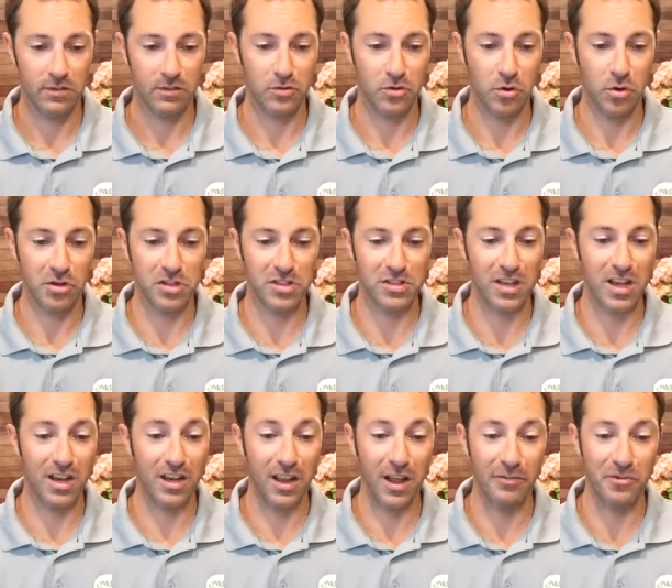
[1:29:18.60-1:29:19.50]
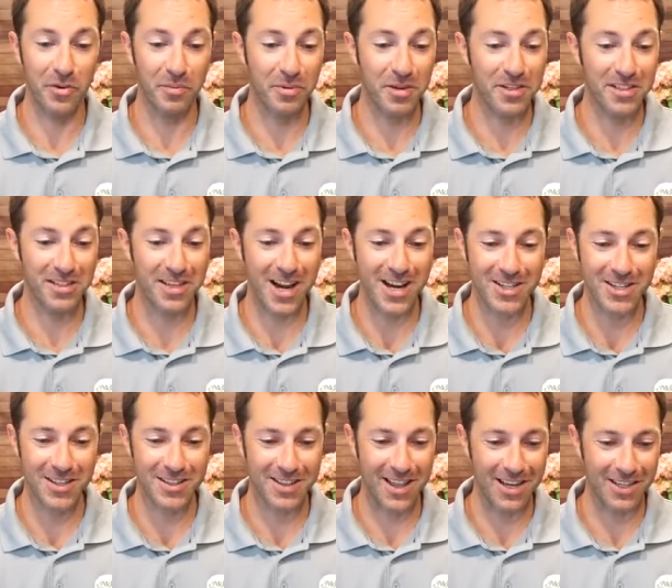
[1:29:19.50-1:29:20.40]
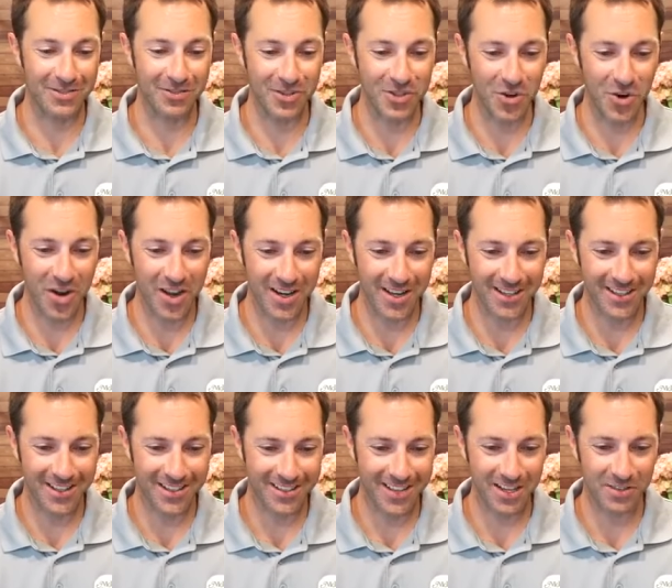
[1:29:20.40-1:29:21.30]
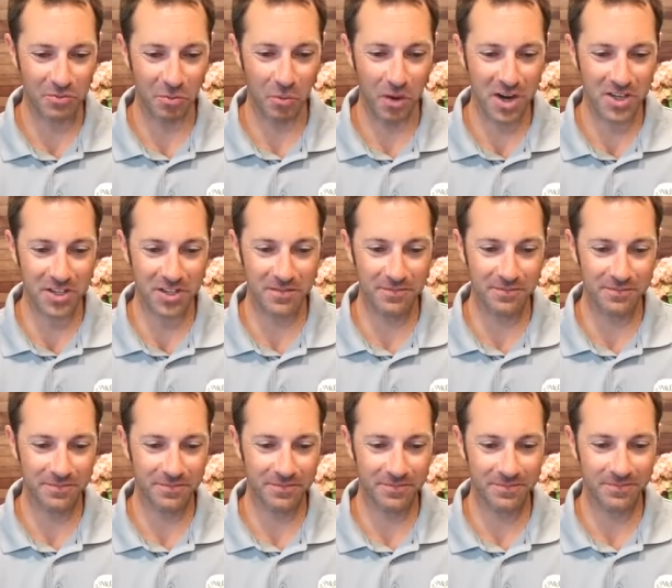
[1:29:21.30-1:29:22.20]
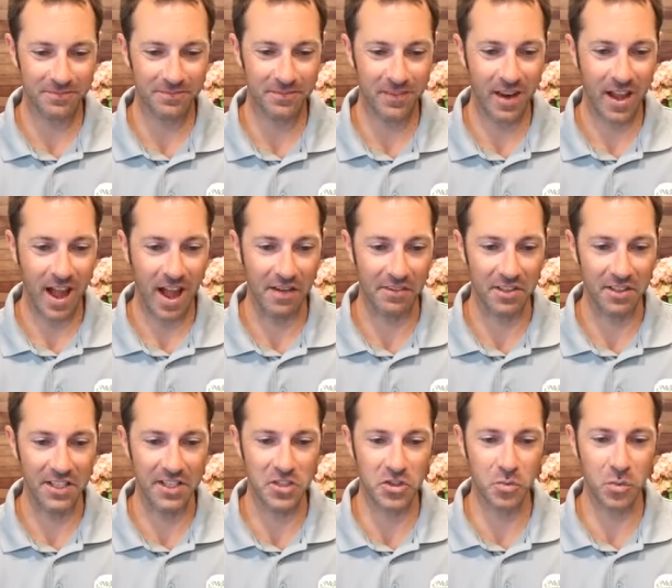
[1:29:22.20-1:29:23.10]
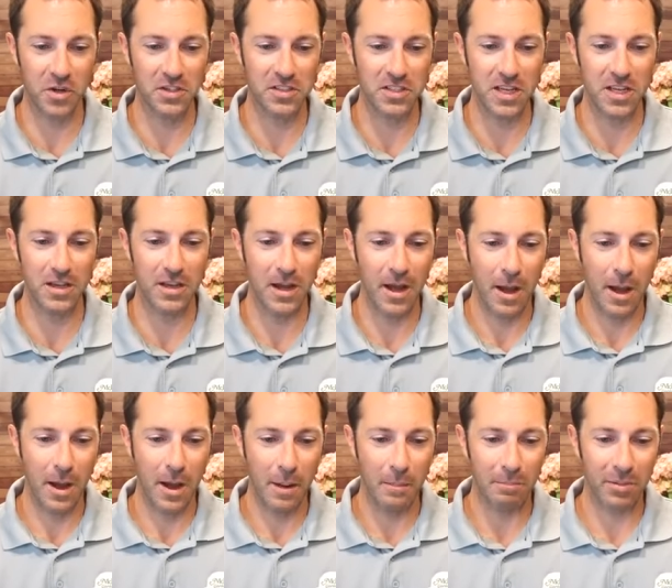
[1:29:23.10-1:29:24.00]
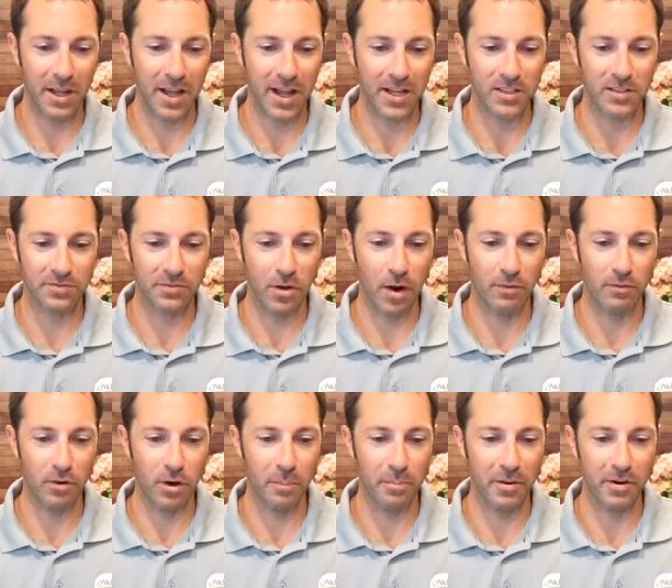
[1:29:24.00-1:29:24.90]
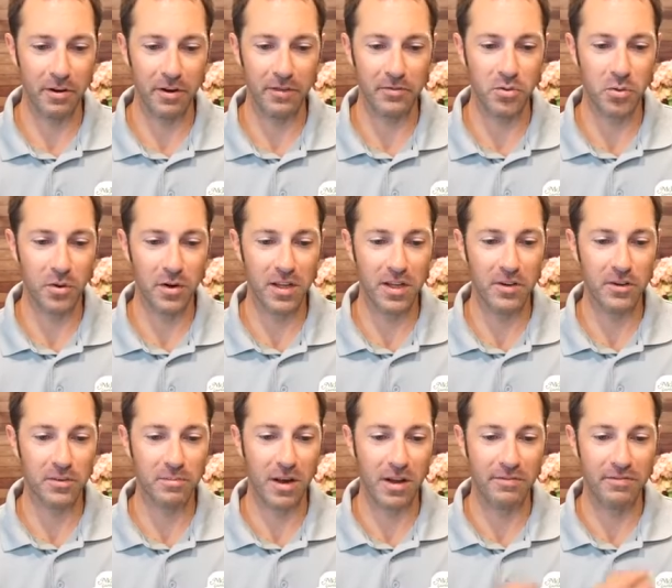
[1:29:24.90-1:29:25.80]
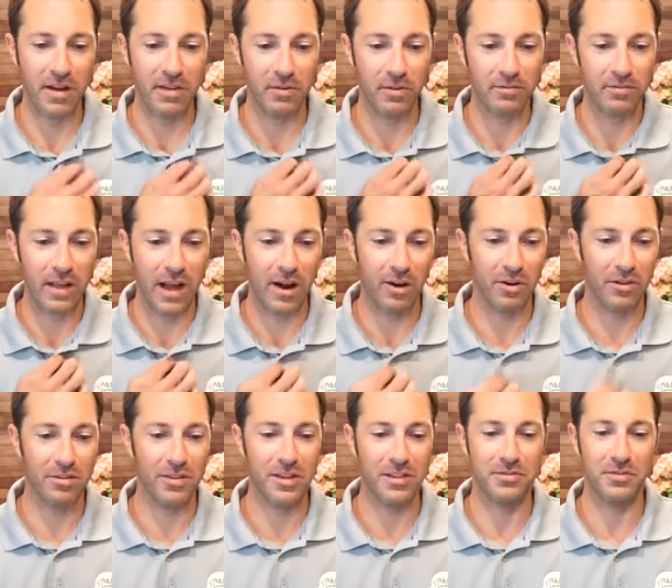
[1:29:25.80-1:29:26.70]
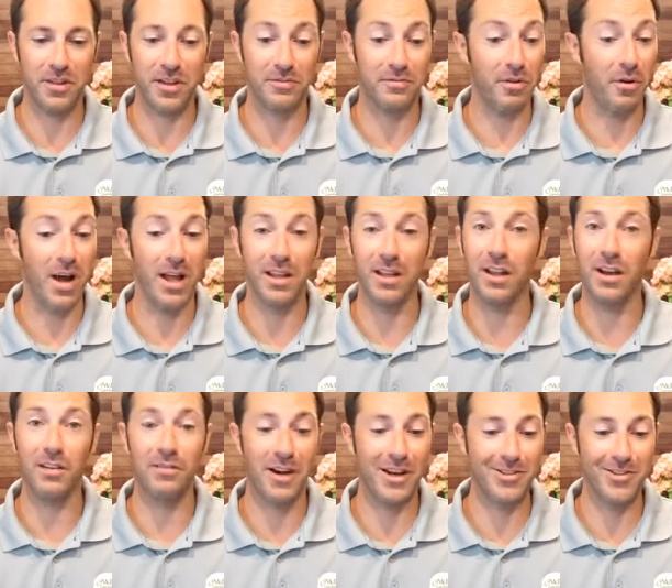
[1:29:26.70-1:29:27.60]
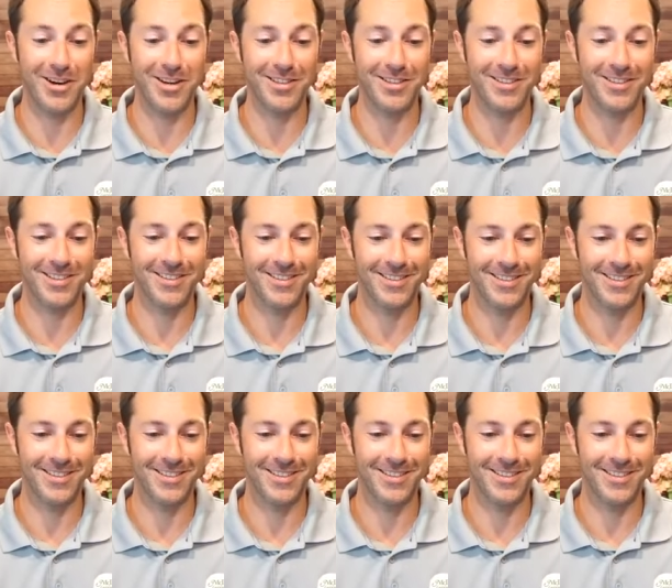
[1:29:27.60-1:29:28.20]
Georgia said, I love your presentation. Thanks for joining. Thanks for watching. Have at least 20 plants for over a period of 20 years. My favorite flower. Thanks for the info. I love hydrangeas.